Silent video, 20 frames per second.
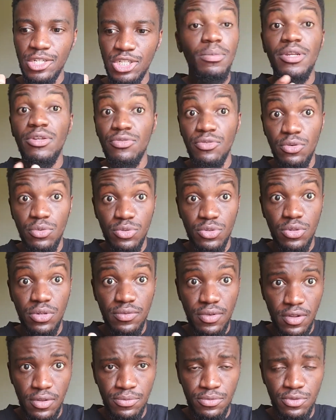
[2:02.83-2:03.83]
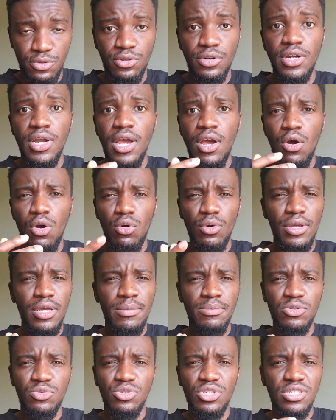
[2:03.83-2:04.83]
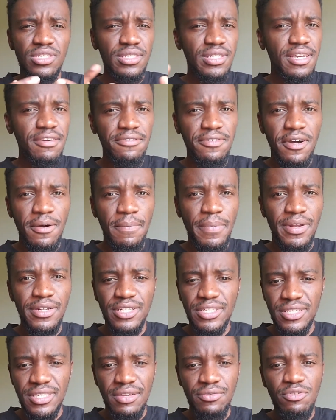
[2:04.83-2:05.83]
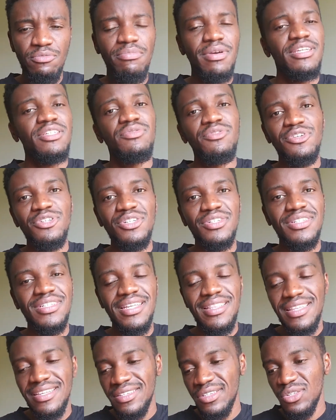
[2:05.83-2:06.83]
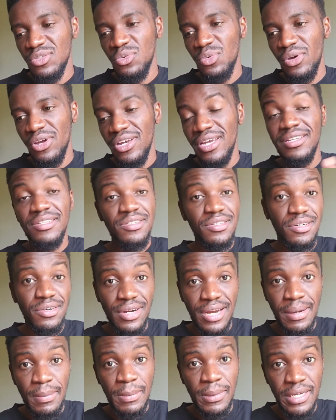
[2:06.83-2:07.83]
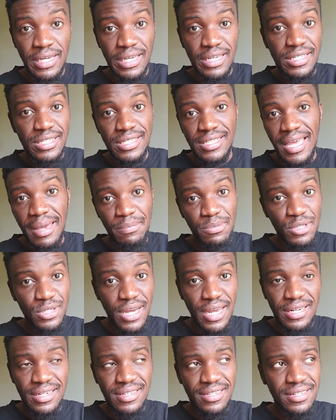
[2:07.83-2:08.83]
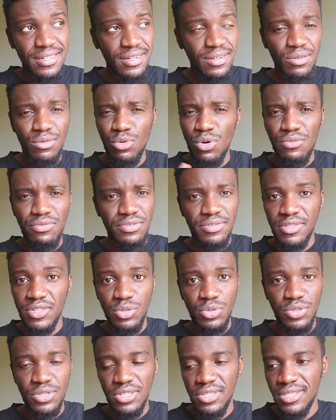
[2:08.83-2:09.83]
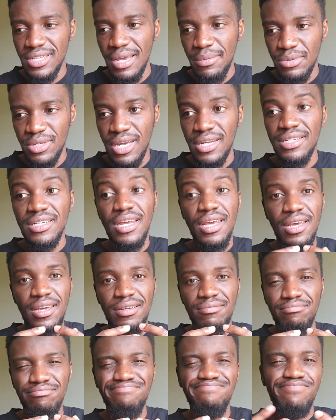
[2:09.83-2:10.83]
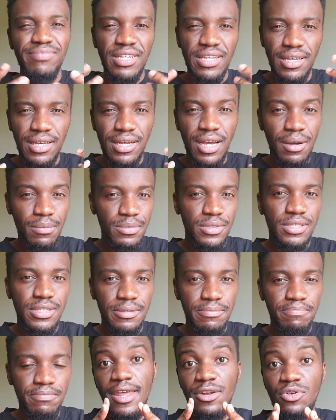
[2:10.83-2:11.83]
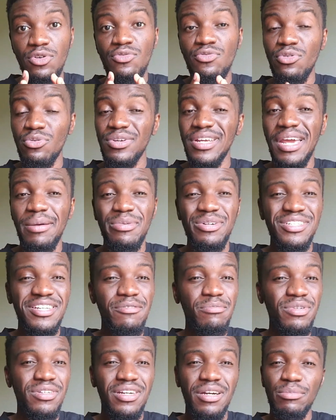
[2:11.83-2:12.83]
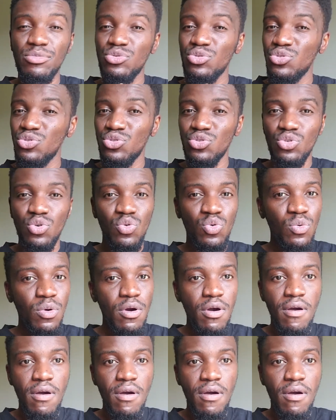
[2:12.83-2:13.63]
so many phones to develop for. OEMs will just give up and just give you base versions, and this is where Instagram, Snapchat, whoever still uses Snapchat, comes in. Android phone cameras have become so